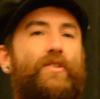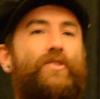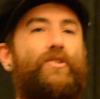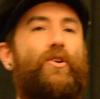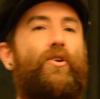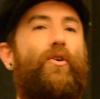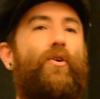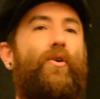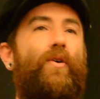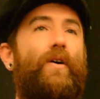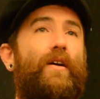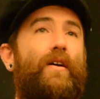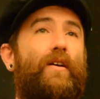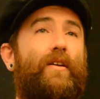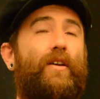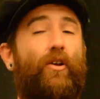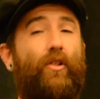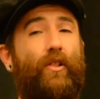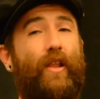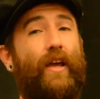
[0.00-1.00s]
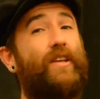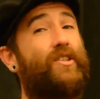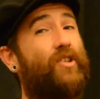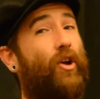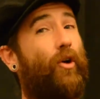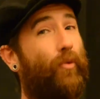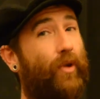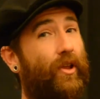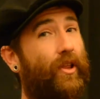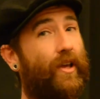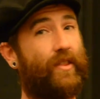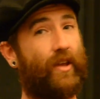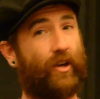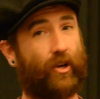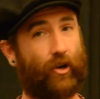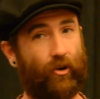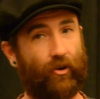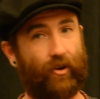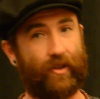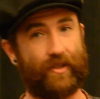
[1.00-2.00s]
So links are really the
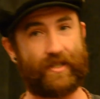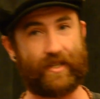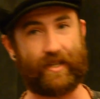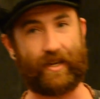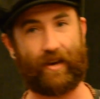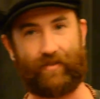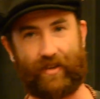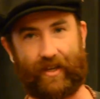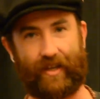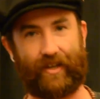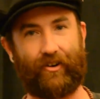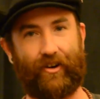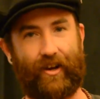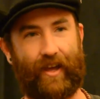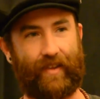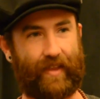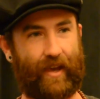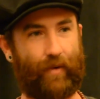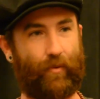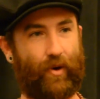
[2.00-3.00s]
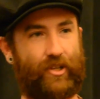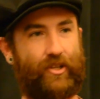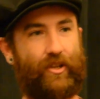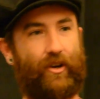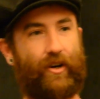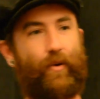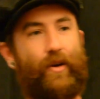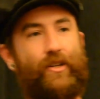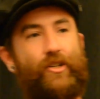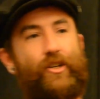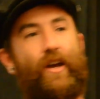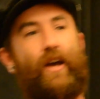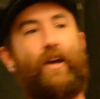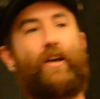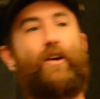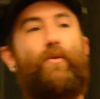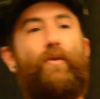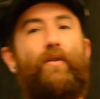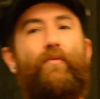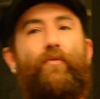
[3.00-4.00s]
currency of the internet. They're what you got
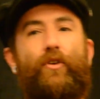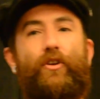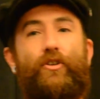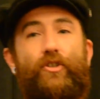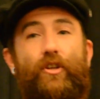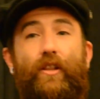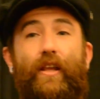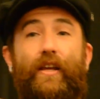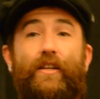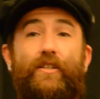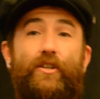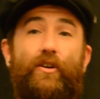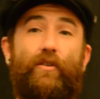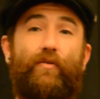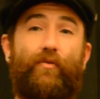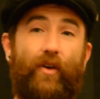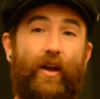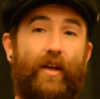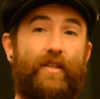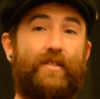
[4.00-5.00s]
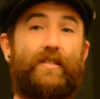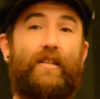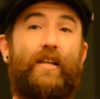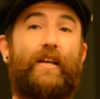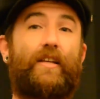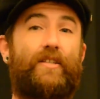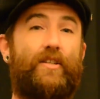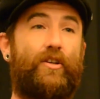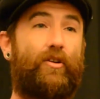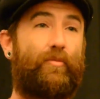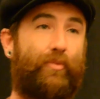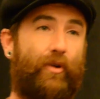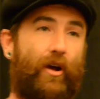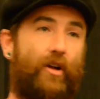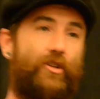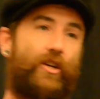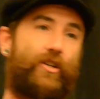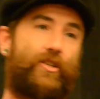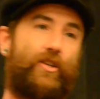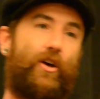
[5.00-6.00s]
going for you. You should link to your friends, link to your
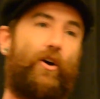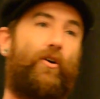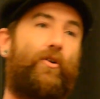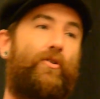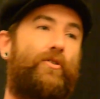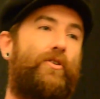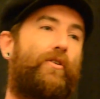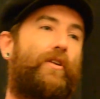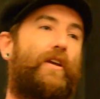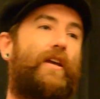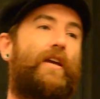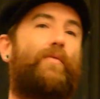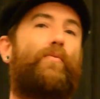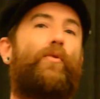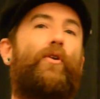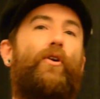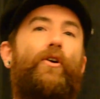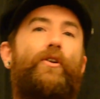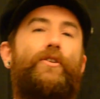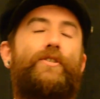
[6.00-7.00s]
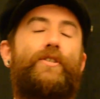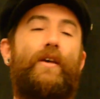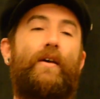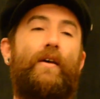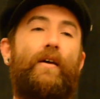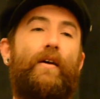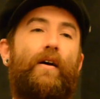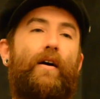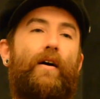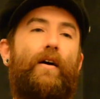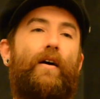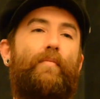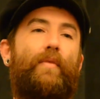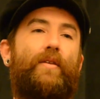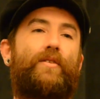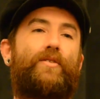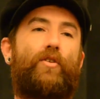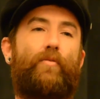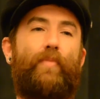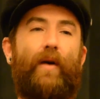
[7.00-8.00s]
projects, own your keywords.
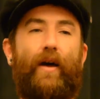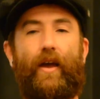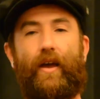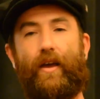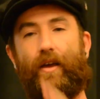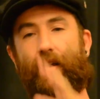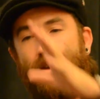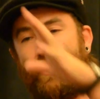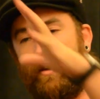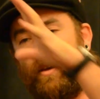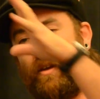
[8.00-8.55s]
And so by